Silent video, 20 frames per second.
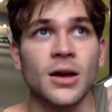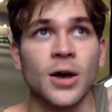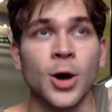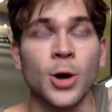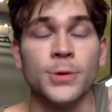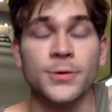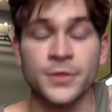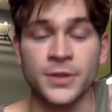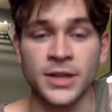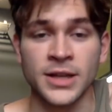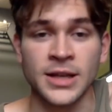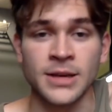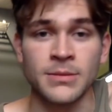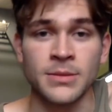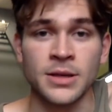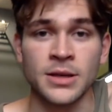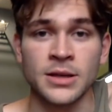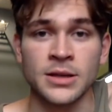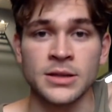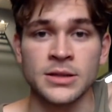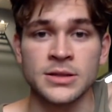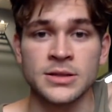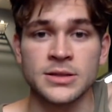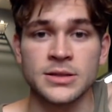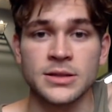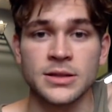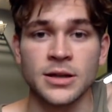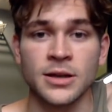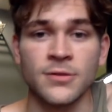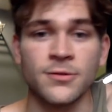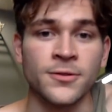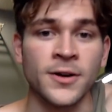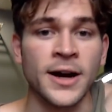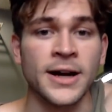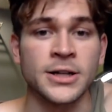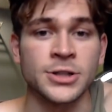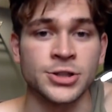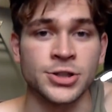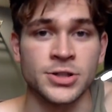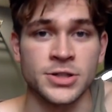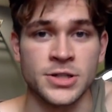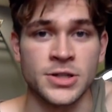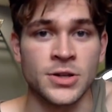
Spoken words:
hopefully he means a fraction